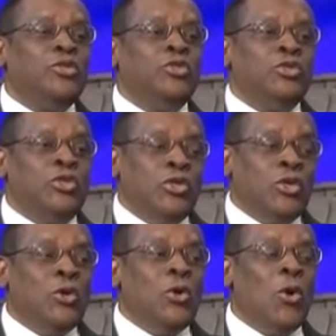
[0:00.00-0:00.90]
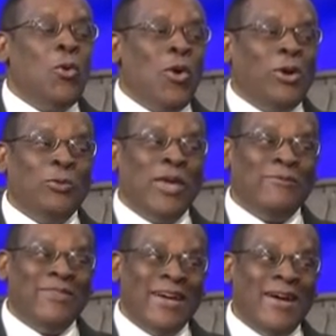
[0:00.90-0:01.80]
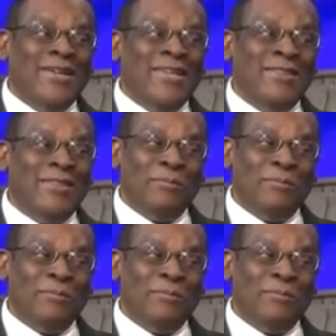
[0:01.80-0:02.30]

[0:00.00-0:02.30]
to do what we have done in the